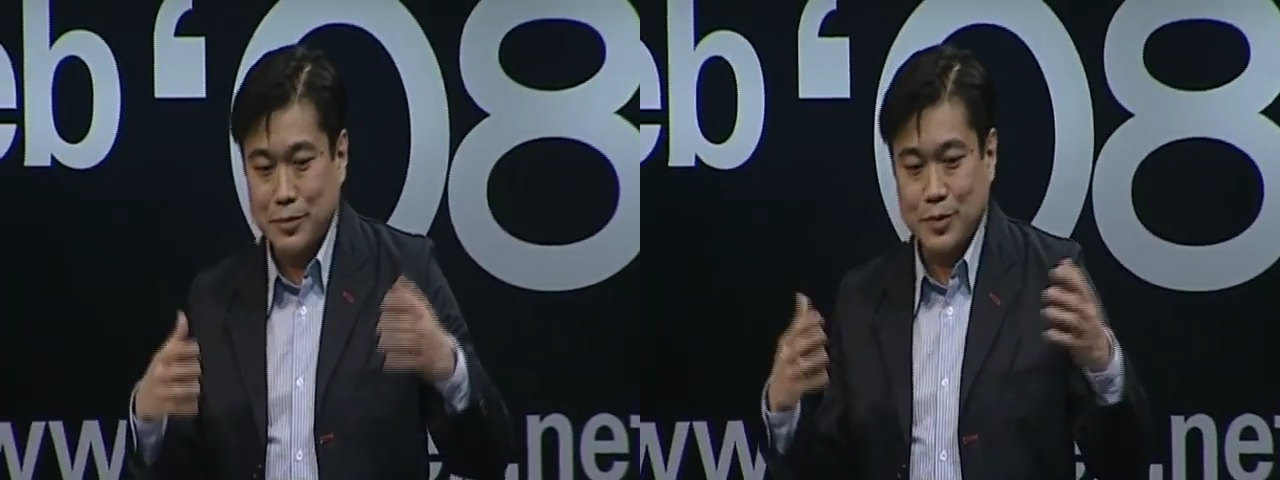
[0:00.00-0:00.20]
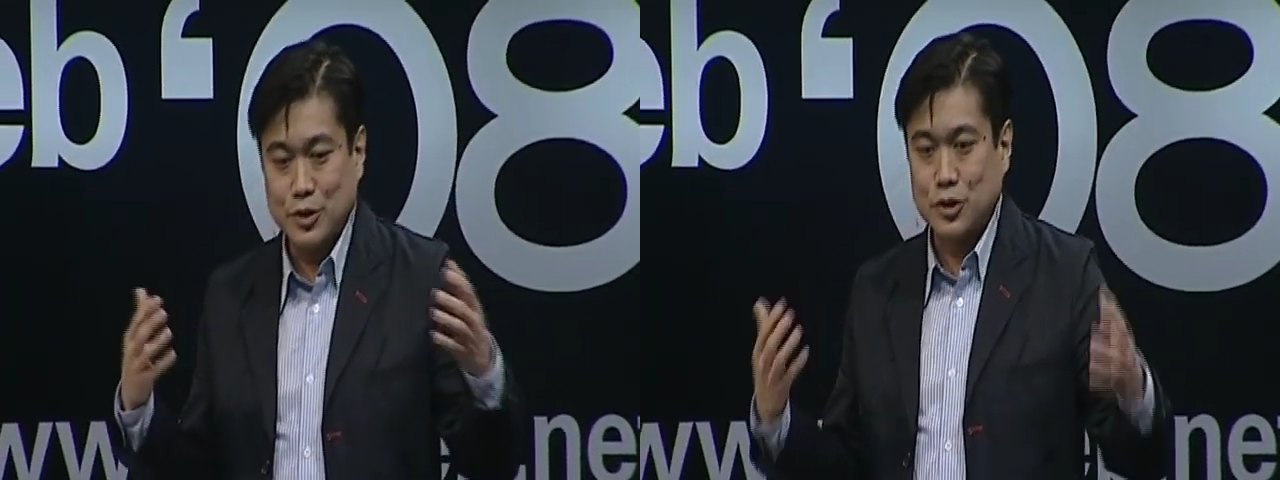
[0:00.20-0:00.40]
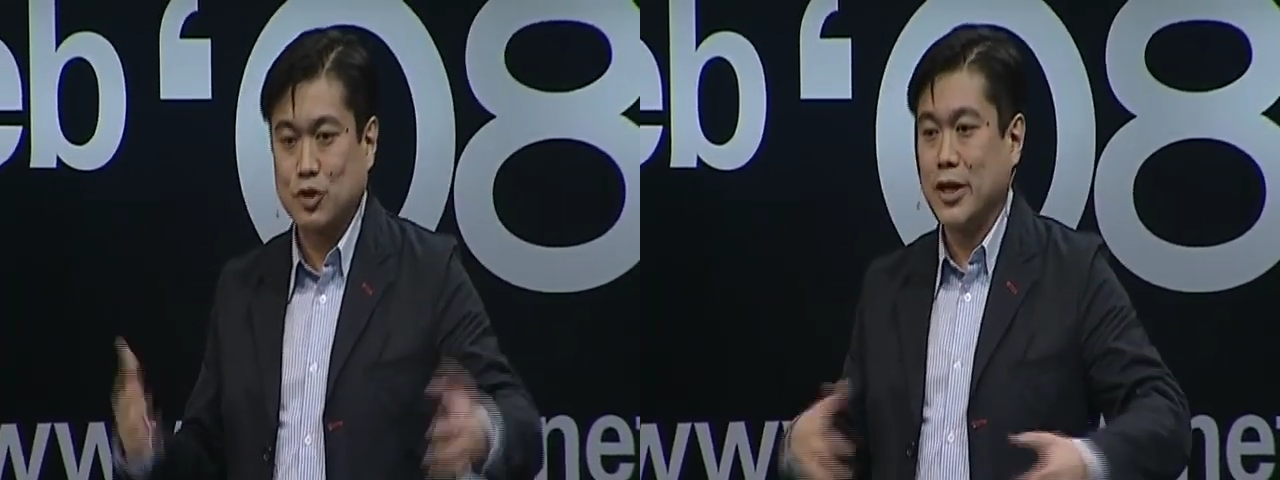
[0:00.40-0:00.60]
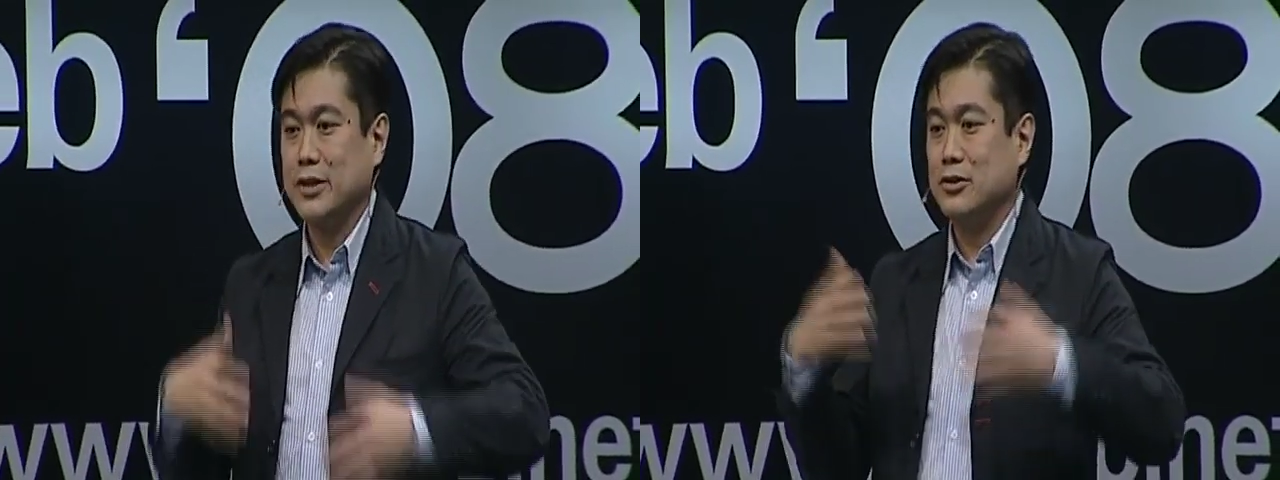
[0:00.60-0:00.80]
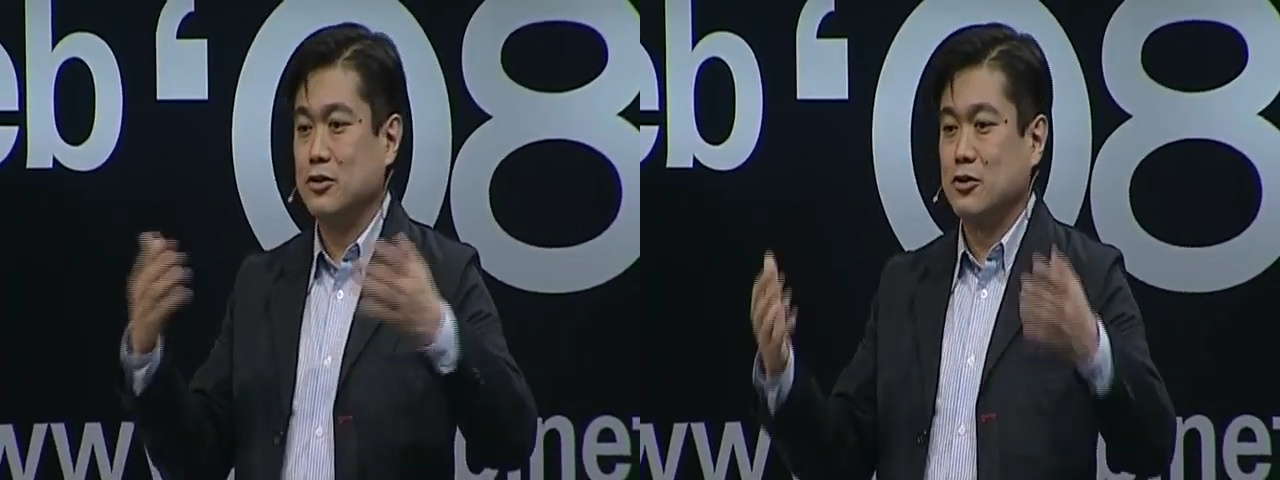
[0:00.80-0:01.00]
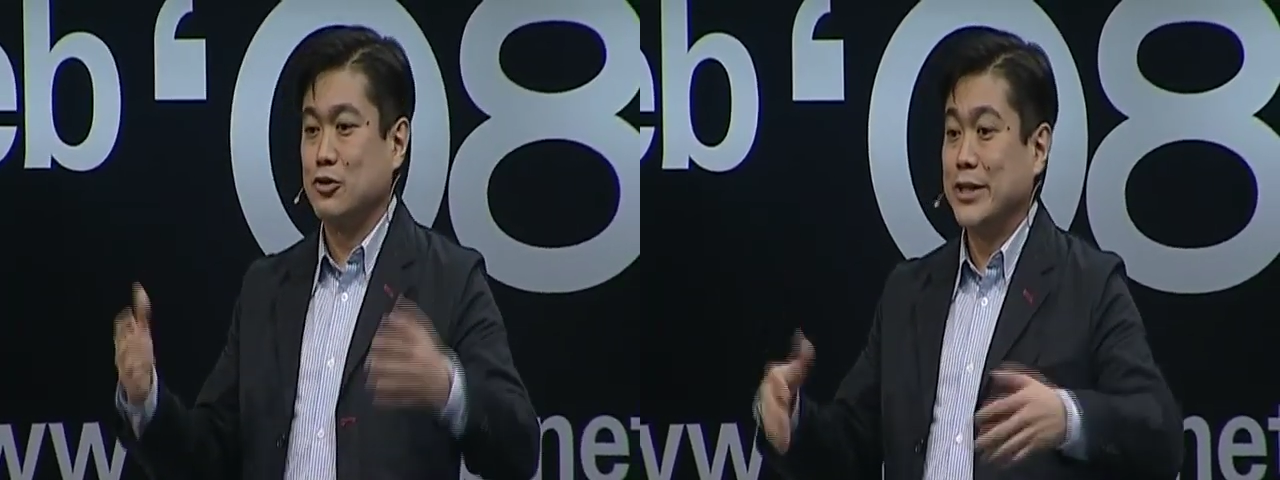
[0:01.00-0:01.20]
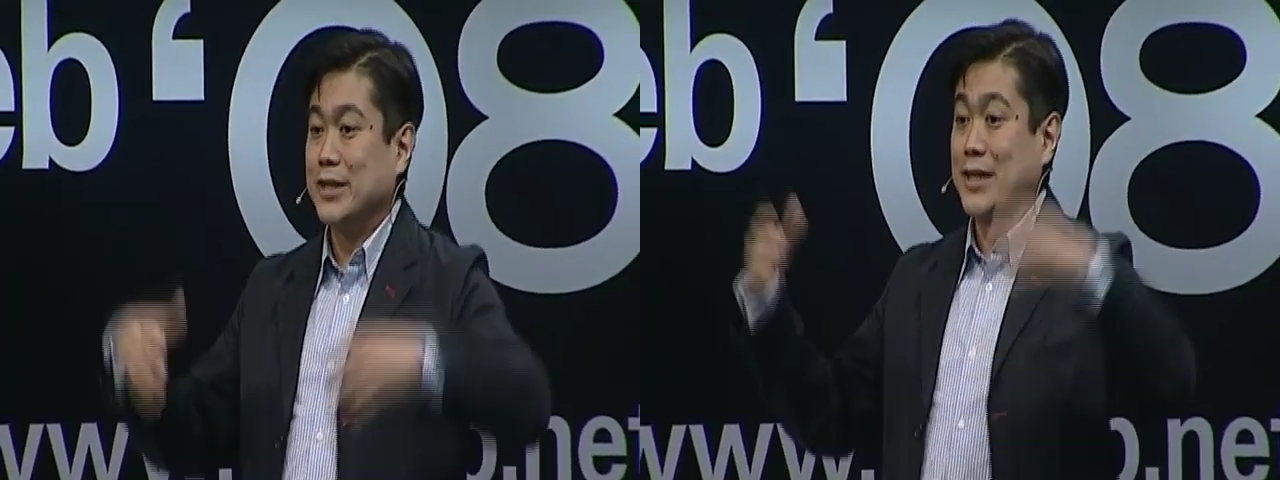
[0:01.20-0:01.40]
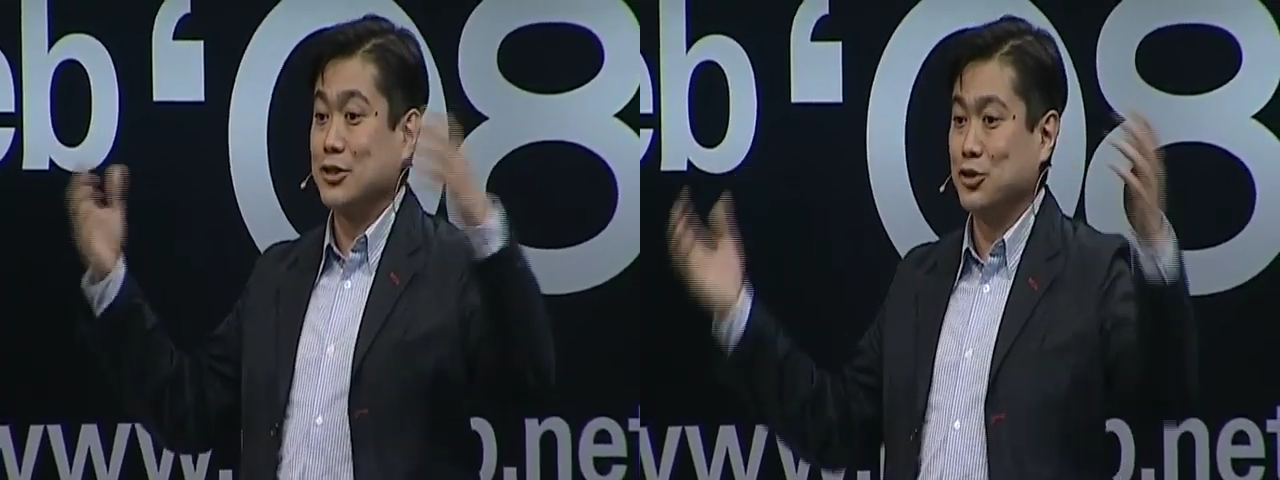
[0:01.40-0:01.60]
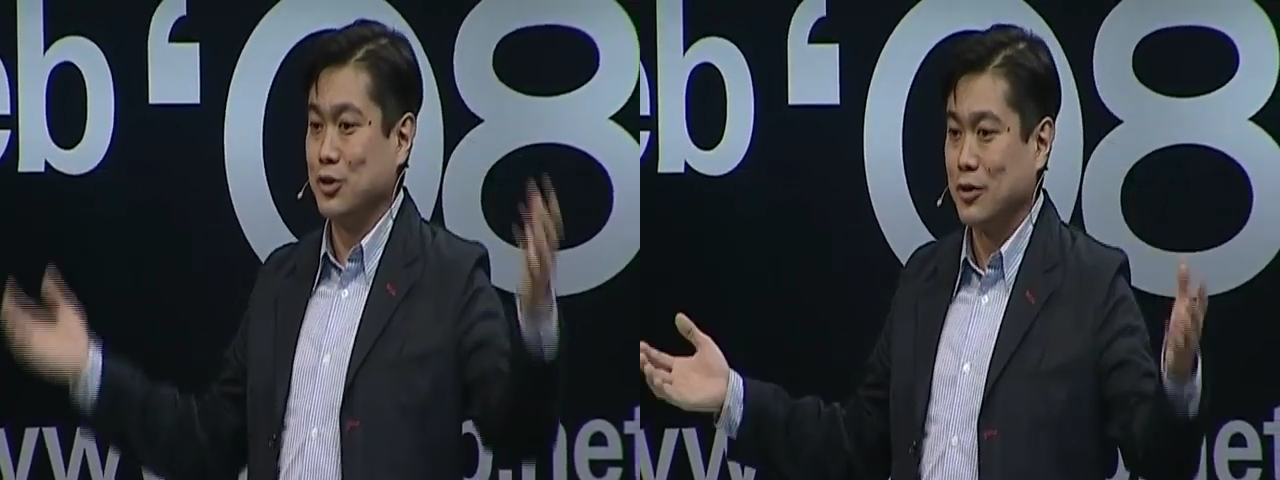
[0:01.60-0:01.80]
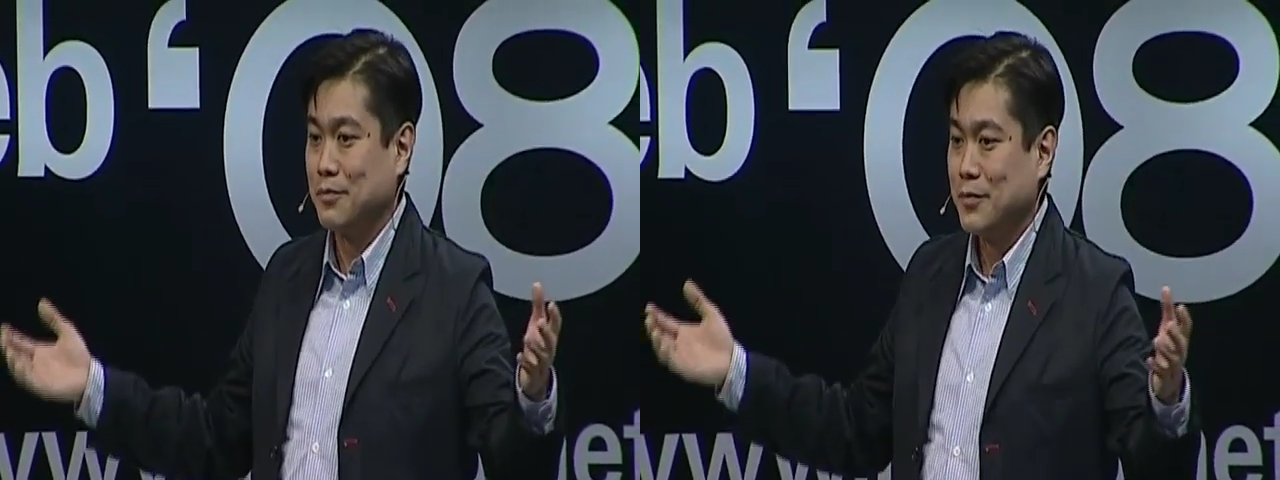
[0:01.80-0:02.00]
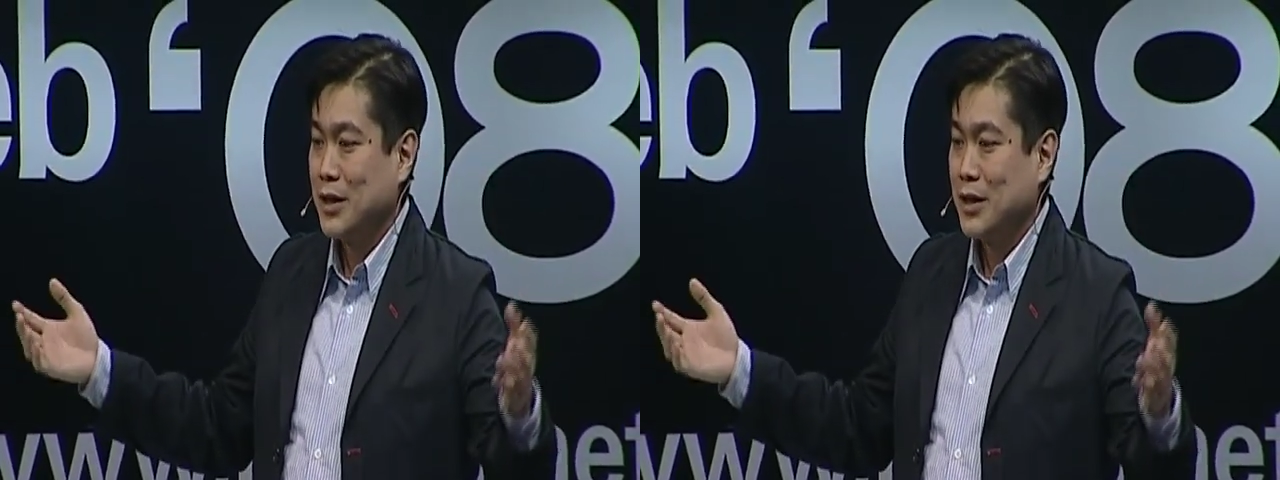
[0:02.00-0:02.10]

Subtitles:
you're trying to create the next Google,